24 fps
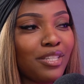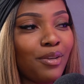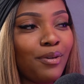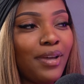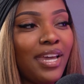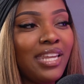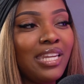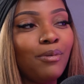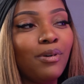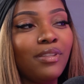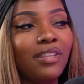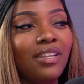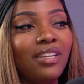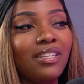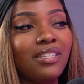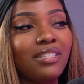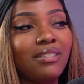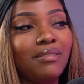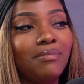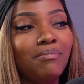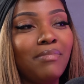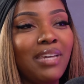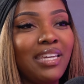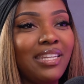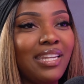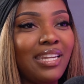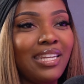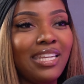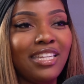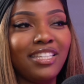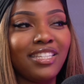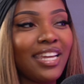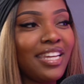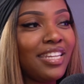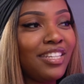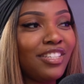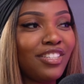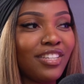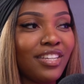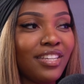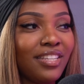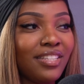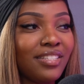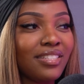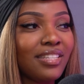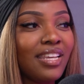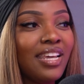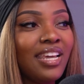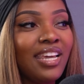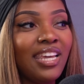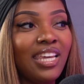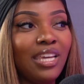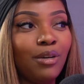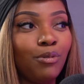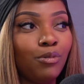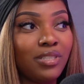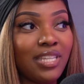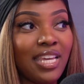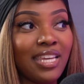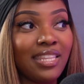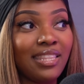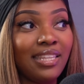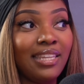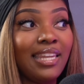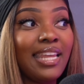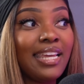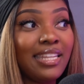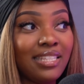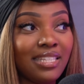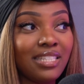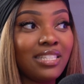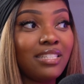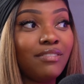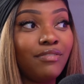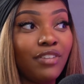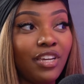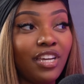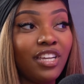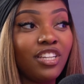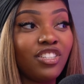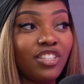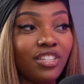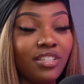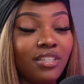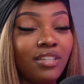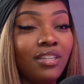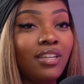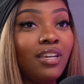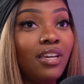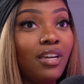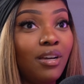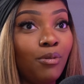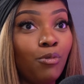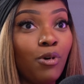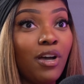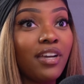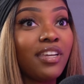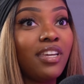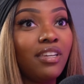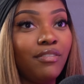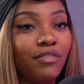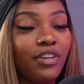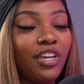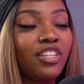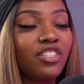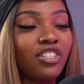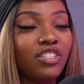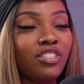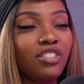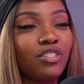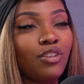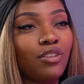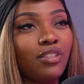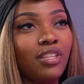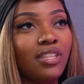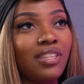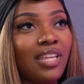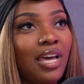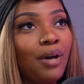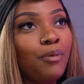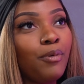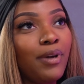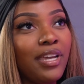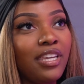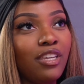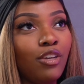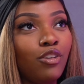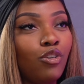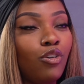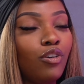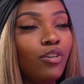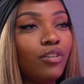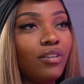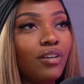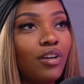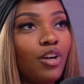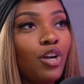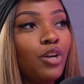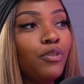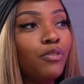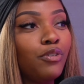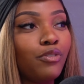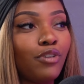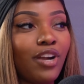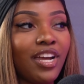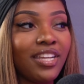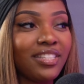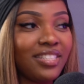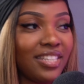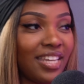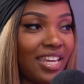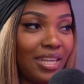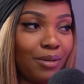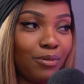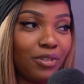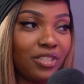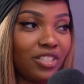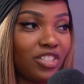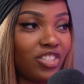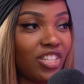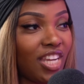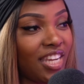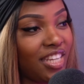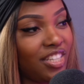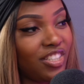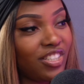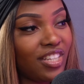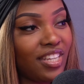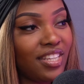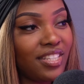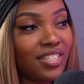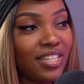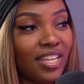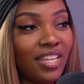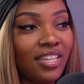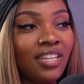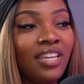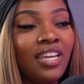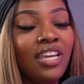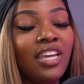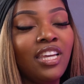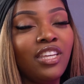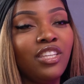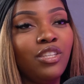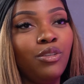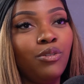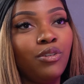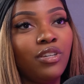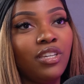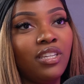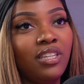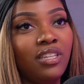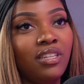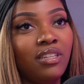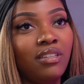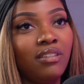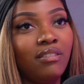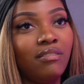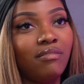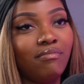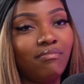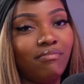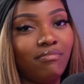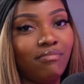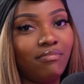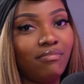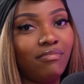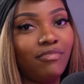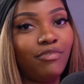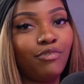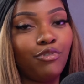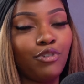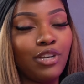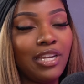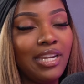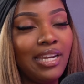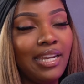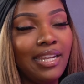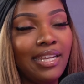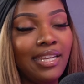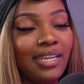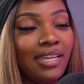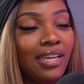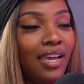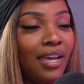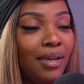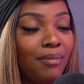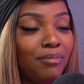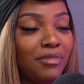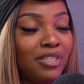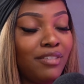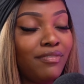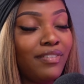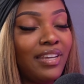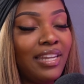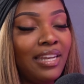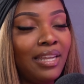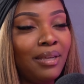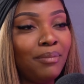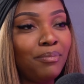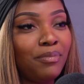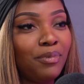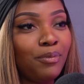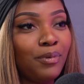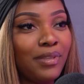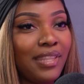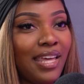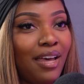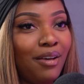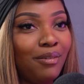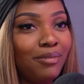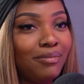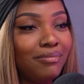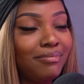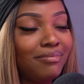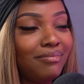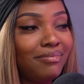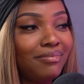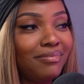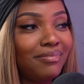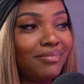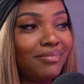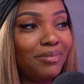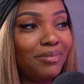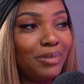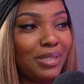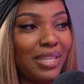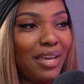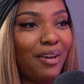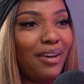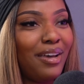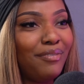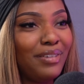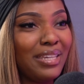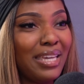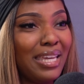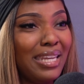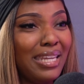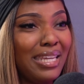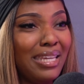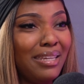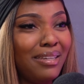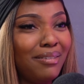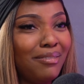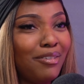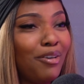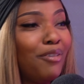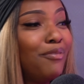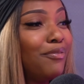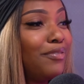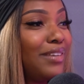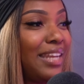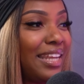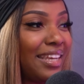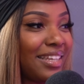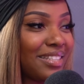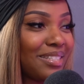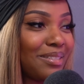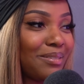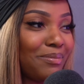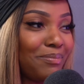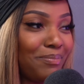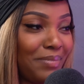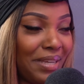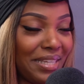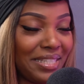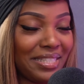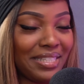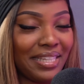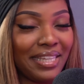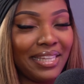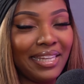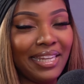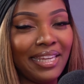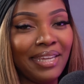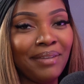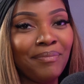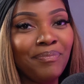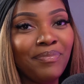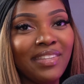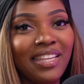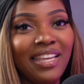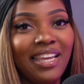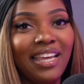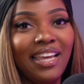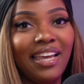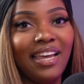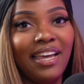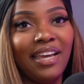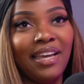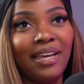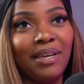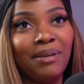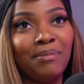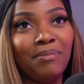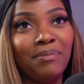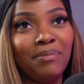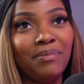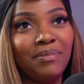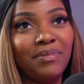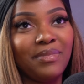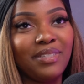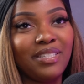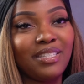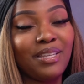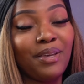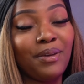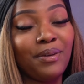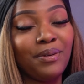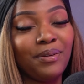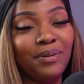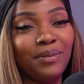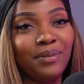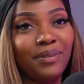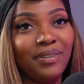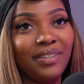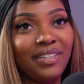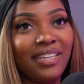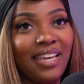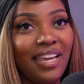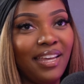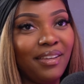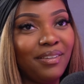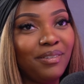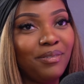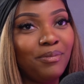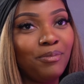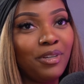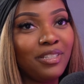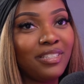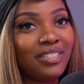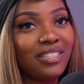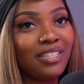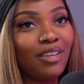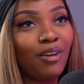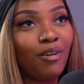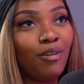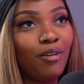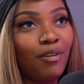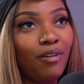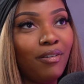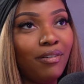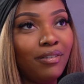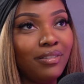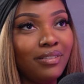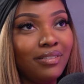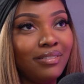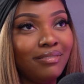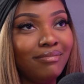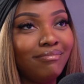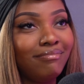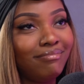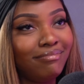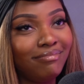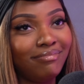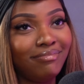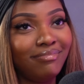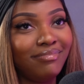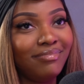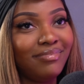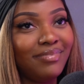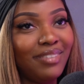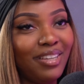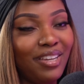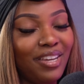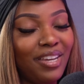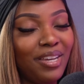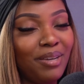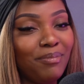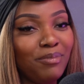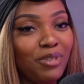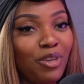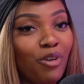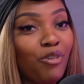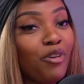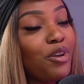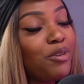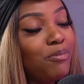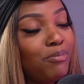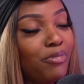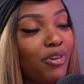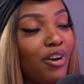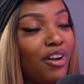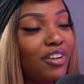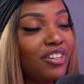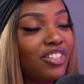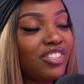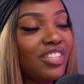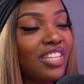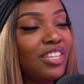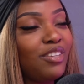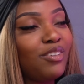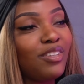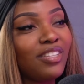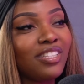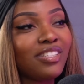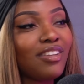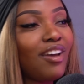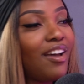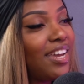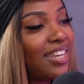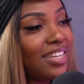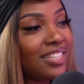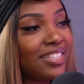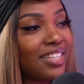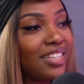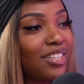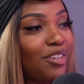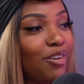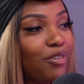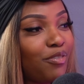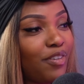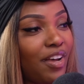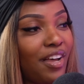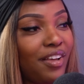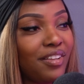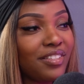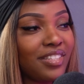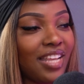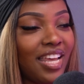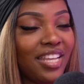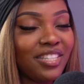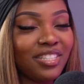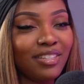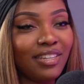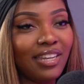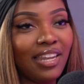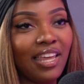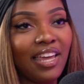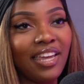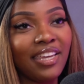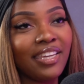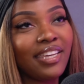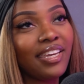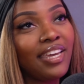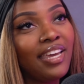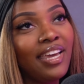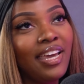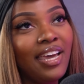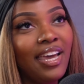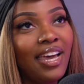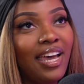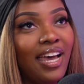So anyone that's made any changes, it will take the latest version, working version, so that way you're not overwriting anyone's changes and you can freely develop without having any conflicts, basically. So yeah, once you're on your own branch, then you can start editing your files as you'd like.